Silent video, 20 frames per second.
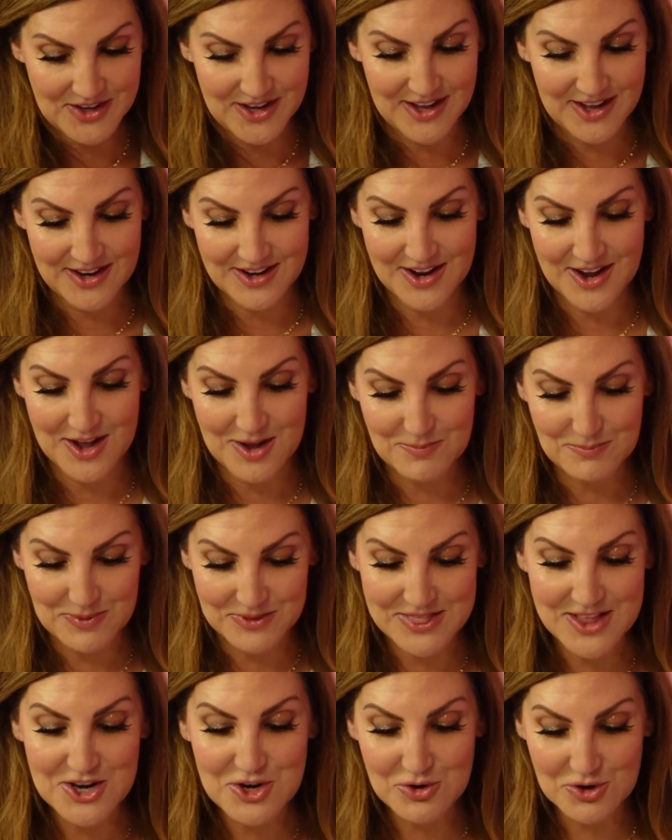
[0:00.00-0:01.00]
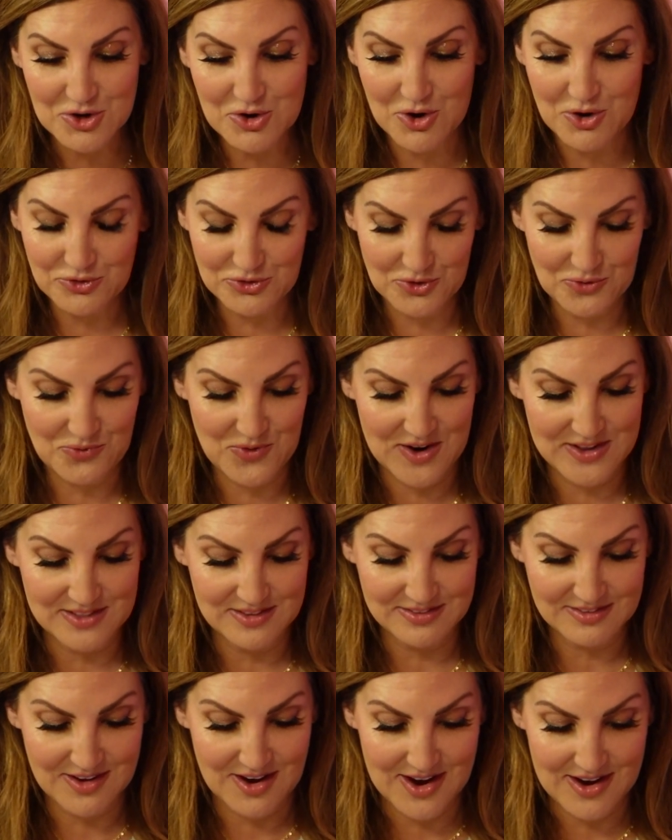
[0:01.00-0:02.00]
Okay. And but then you can also find
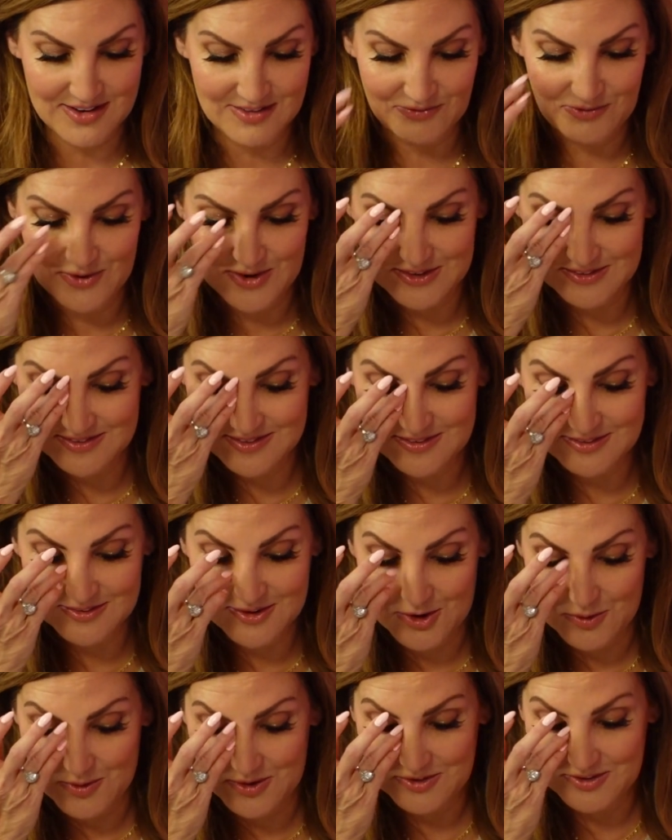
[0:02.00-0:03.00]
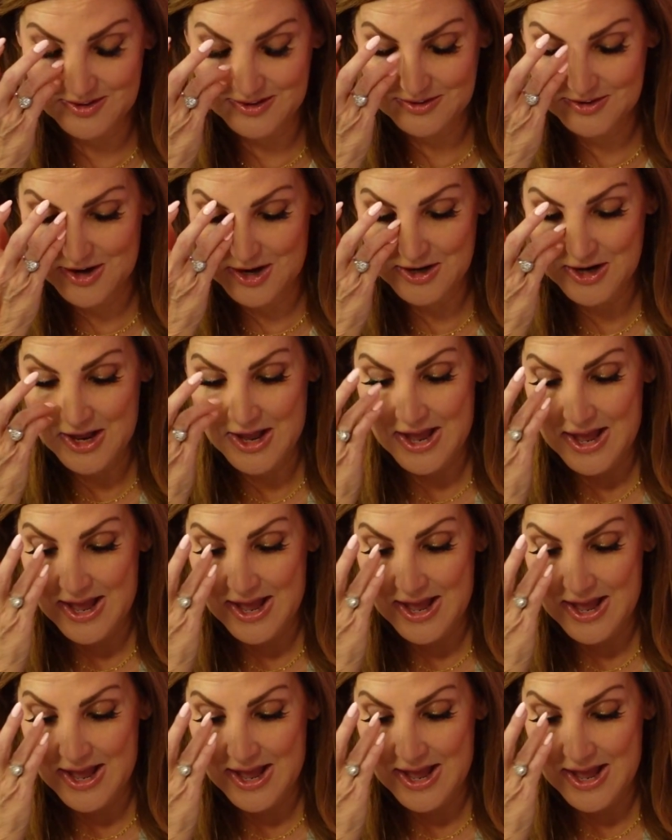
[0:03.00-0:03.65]
this guy Francisco on TikTok.